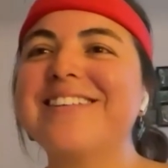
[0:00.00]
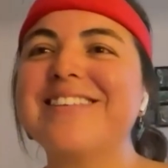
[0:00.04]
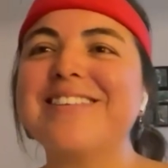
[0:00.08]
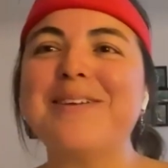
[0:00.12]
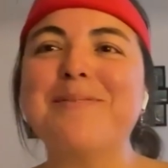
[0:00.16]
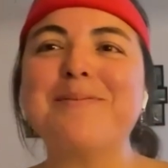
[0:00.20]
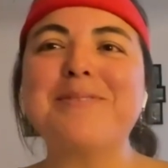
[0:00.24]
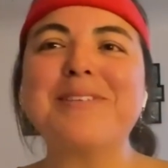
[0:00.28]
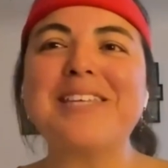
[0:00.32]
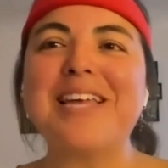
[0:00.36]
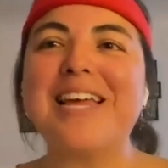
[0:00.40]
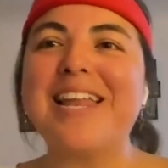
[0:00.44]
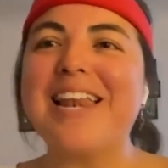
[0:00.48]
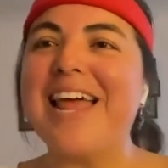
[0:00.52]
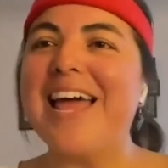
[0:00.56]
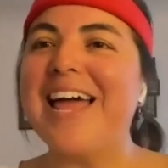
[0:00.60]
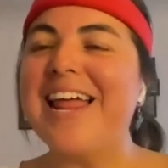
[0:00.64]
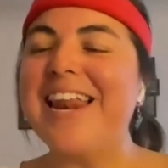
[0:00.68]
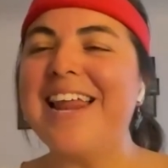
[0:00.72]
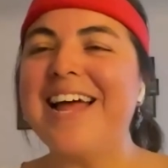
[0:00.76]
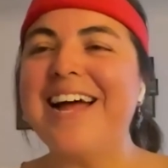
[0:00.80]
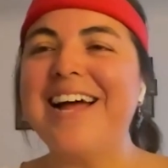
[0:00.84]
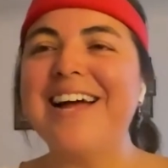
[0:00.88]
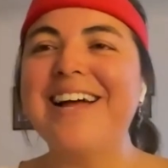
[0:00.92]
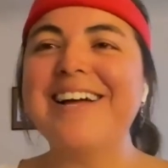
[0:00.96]
Some
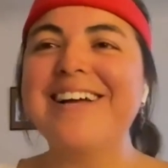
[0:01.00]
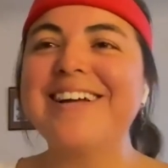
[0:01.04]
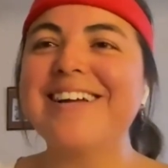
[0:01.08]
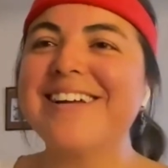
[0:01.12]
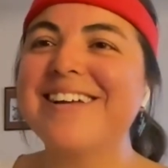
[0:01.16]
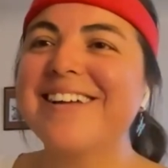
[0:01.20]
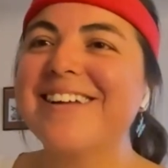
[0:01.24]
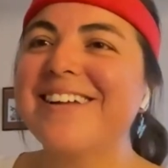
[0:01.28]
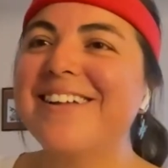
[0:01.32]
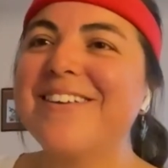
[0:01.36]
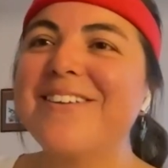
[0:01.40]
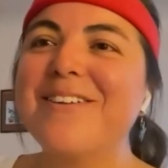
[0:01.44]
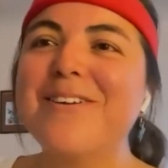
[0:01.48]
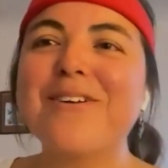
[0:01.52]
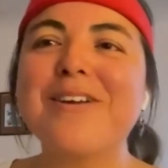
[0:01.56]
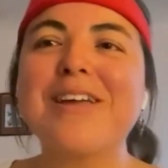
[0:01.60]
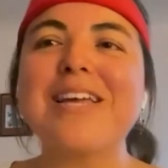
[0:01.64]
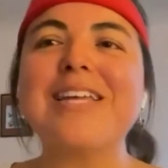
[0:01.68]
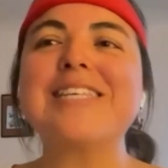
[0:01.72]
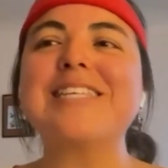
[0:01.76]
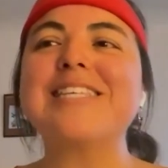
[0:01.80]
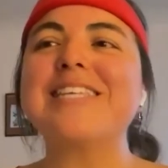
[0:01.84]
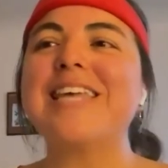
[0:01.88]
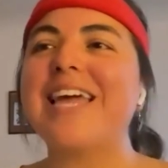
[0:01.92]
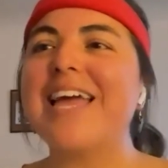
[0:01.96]
Selena, lo
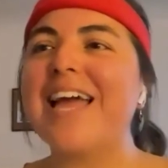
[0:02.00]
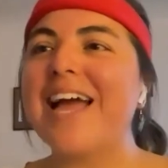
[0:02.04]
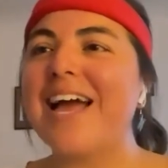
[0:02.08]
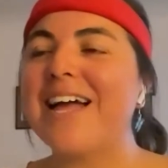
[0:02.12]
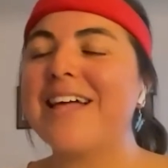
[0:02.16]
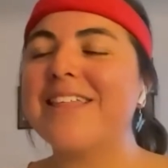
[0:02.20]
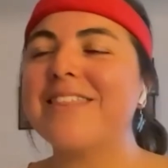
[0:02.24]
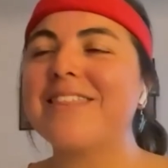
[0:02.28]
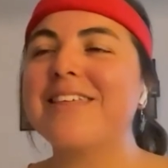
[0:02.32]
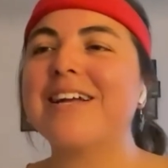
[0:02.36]
que sea,